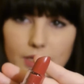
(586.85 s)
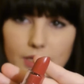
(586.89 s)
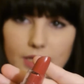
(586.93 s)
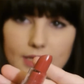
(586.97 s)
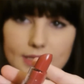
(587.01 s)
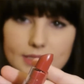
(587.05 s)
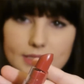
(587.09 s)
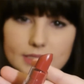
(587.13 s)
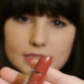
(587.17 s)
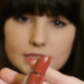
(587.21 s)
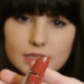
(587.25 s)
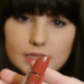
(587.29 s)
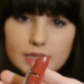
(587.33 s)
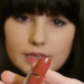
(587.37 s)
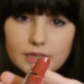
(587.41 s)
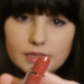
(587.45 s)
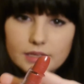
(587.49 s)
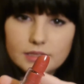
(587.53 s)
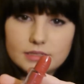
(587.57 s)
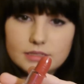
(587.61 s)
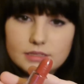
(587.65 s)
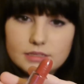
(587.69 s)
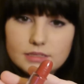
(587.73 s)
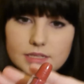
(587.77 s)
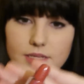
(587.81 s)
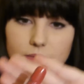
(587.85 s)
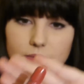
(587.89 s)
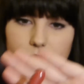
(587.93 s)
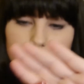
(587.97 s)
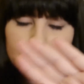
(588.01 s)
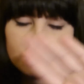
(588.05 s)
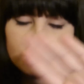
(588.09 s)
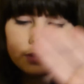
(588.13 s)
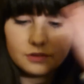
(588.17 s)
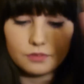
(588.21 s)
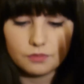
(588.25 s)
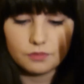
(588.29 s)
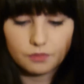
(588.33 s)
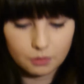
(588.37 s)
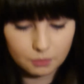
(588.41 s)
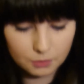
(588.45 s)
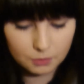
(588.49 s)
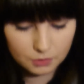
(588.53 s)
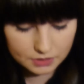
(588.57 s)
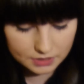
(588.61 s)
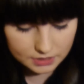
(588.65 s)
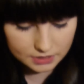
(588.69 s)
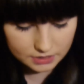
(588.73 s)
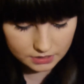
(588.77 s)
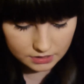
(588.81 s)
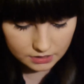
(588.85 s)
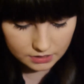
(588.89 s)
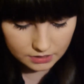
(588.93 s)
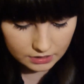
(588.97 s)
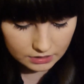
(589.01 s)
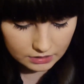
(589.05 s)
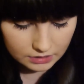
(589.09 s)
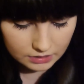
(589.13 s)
but it is like a deep sort of almost